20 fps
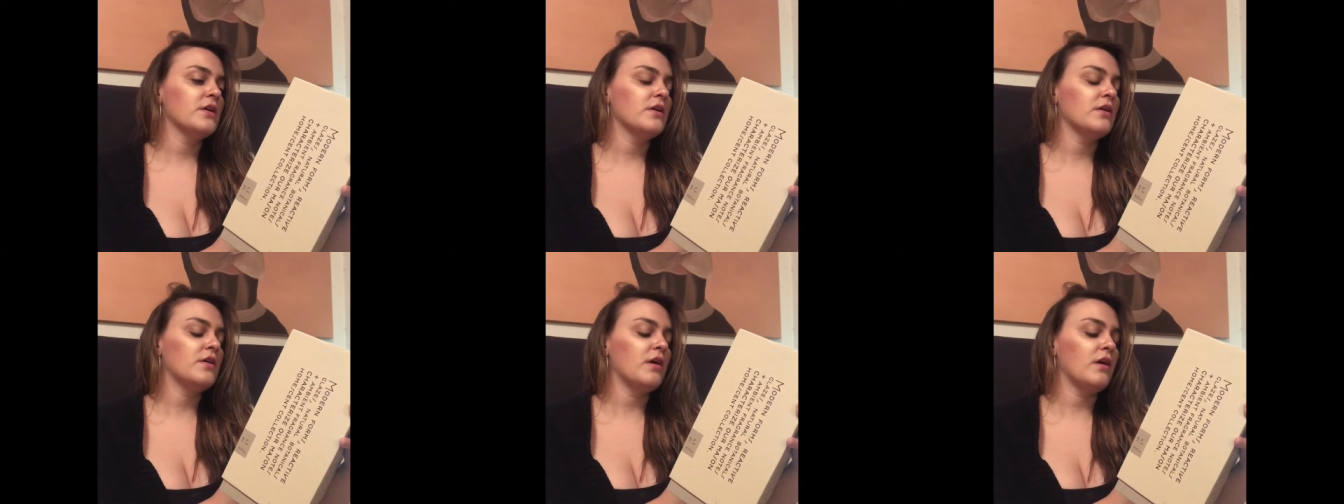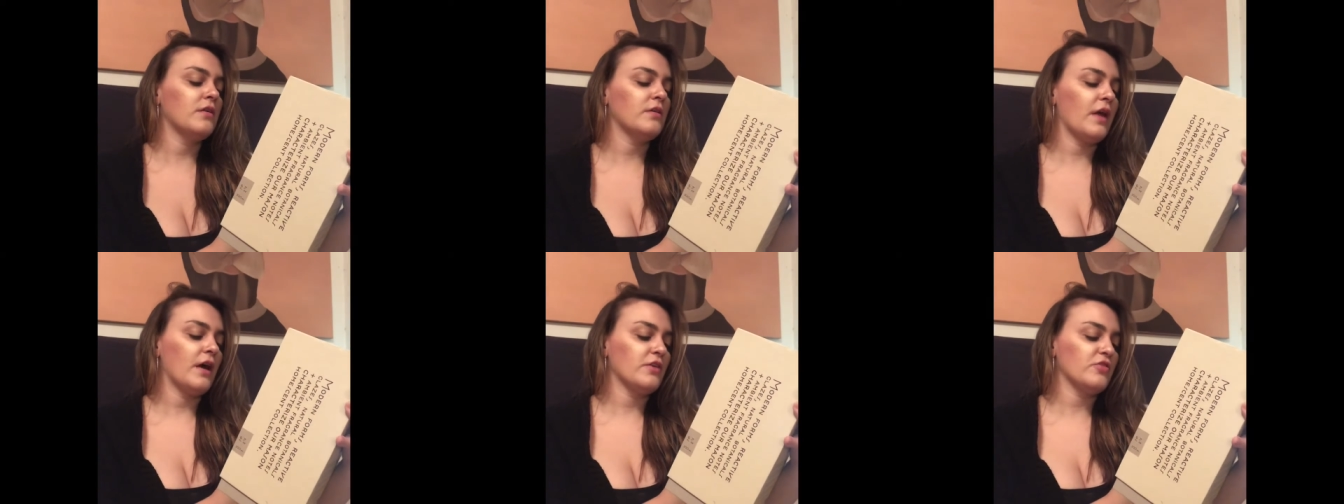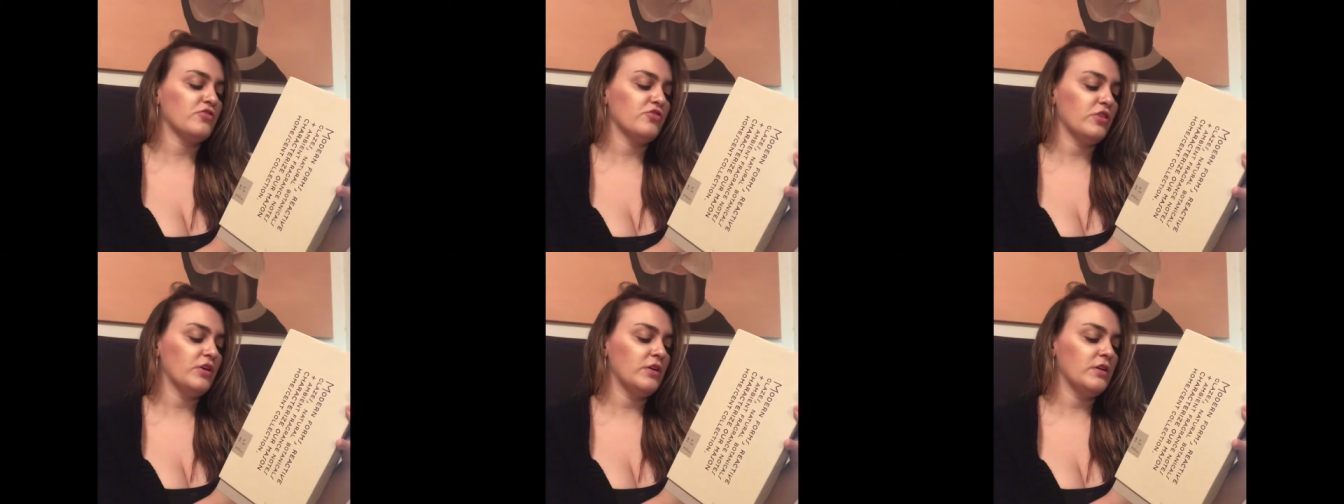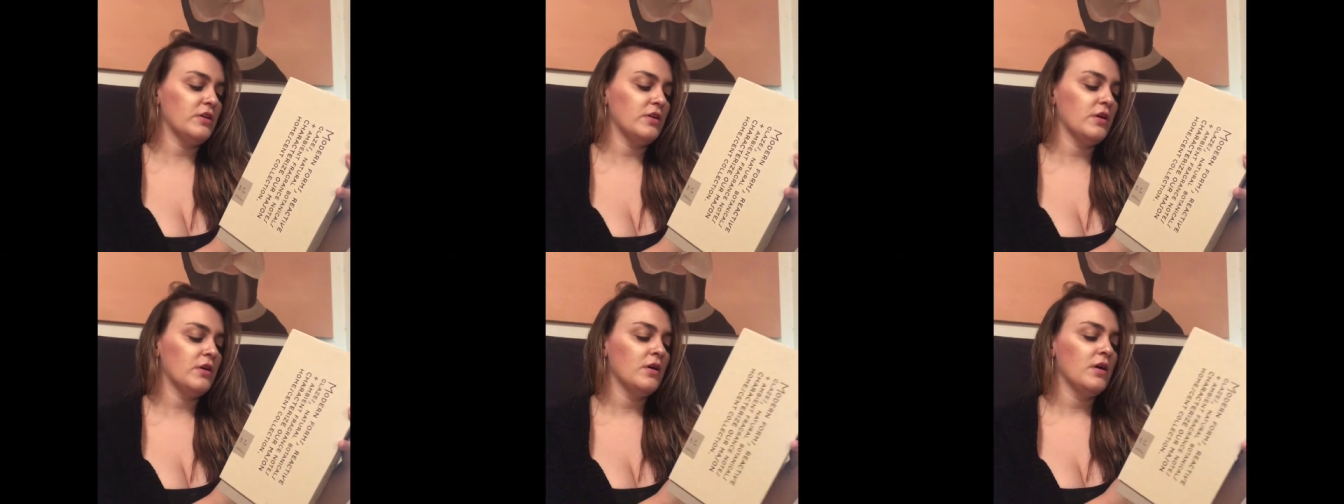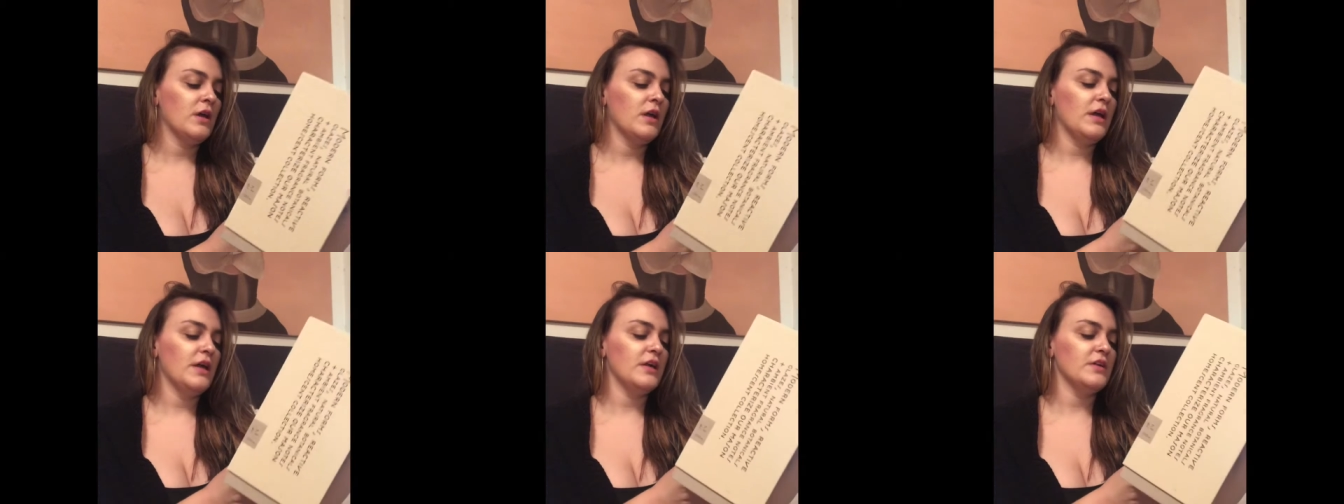Collection
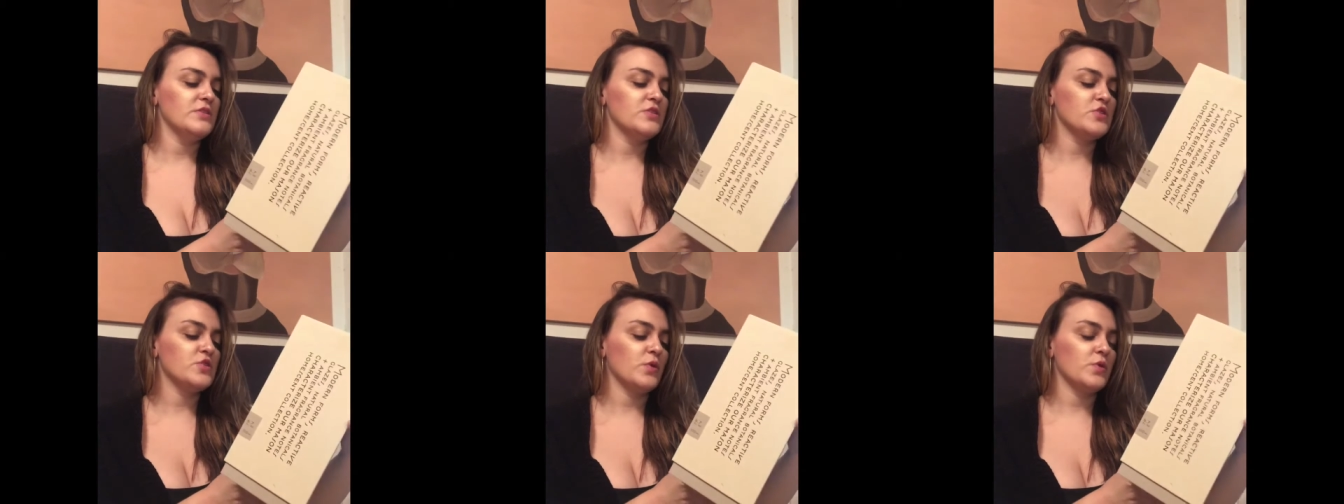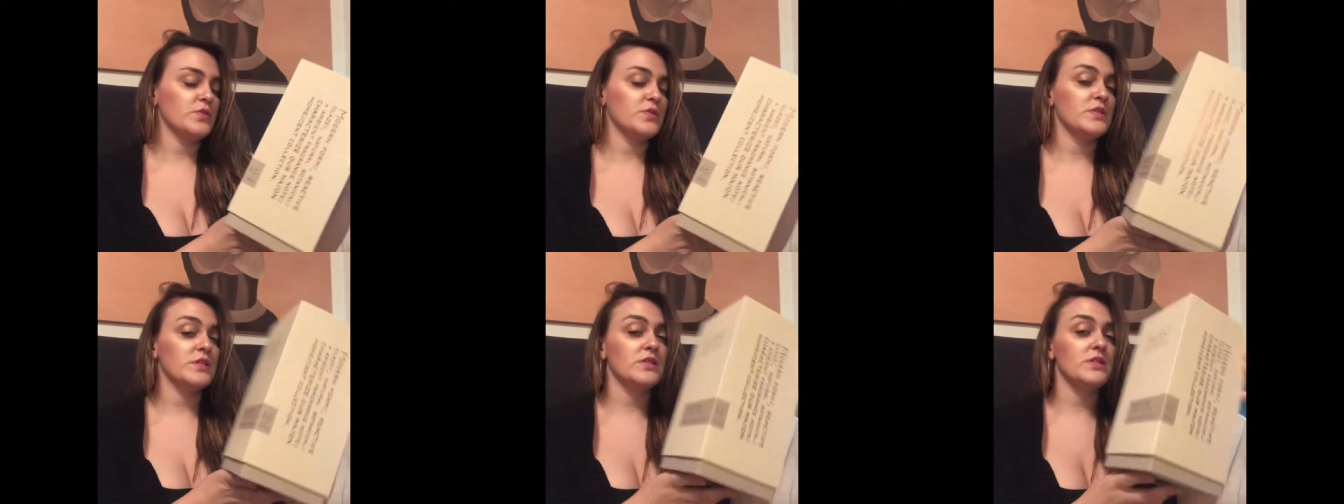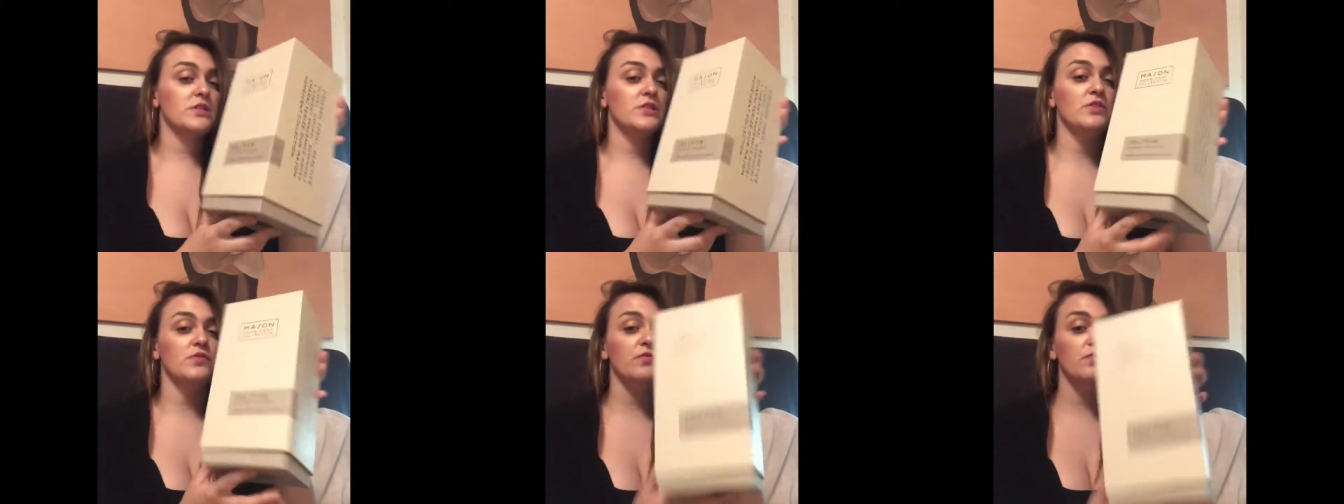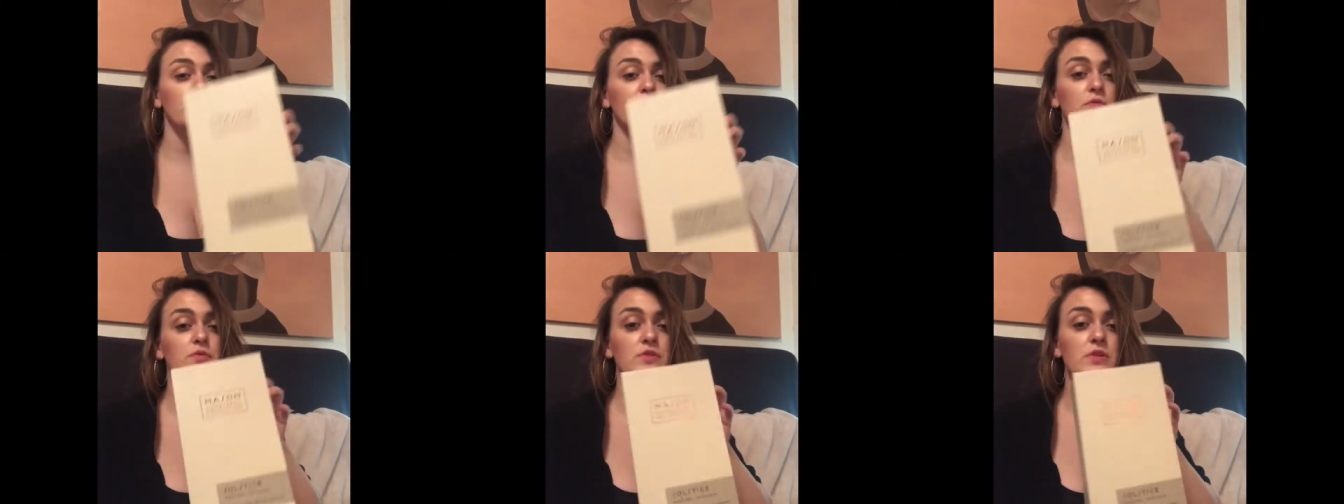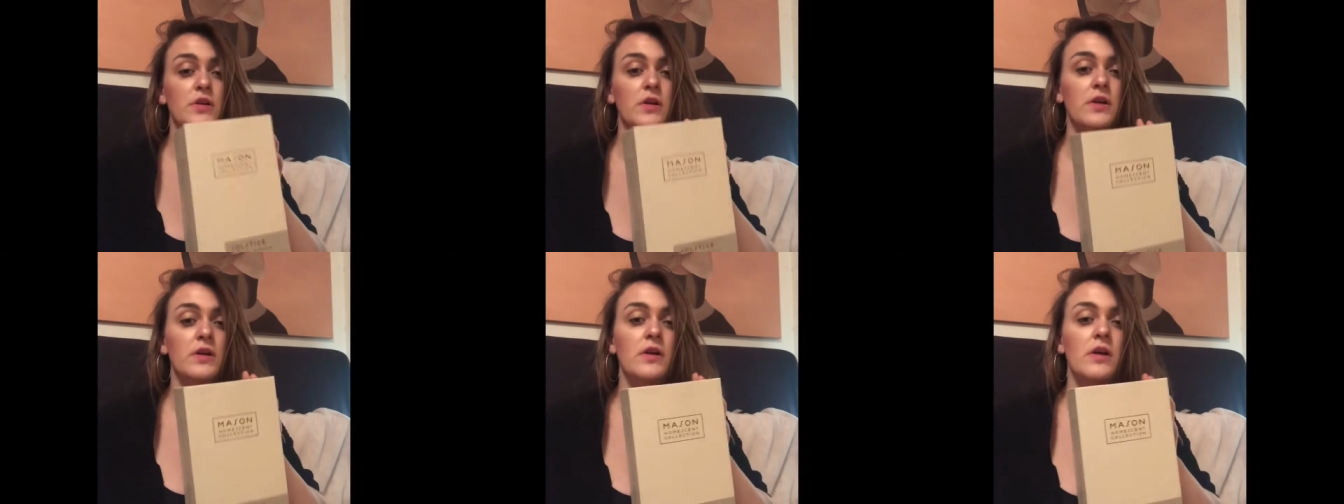in Solstice
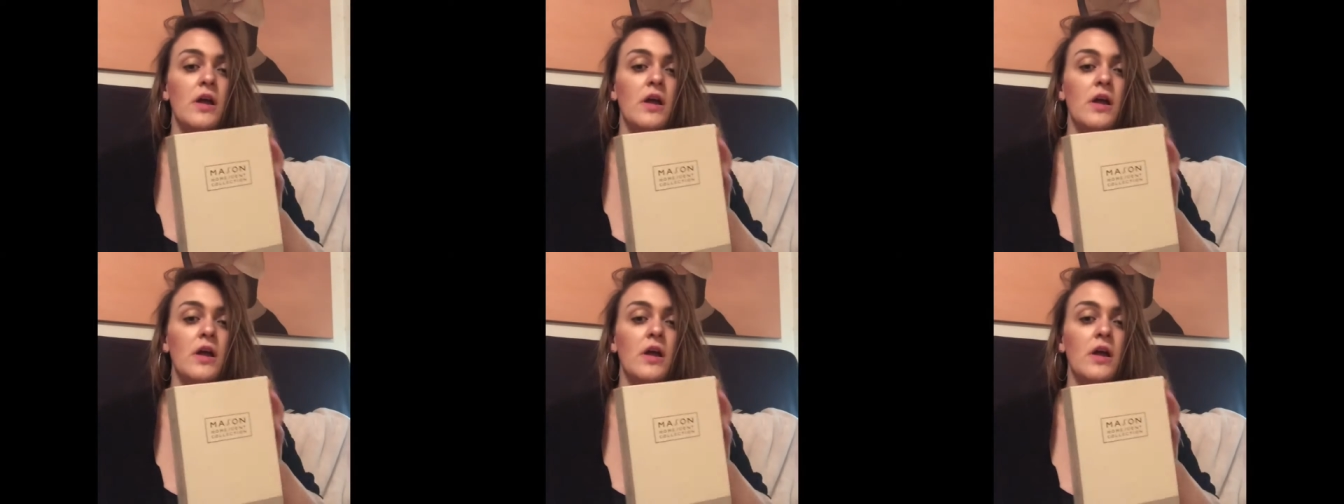Diffuser.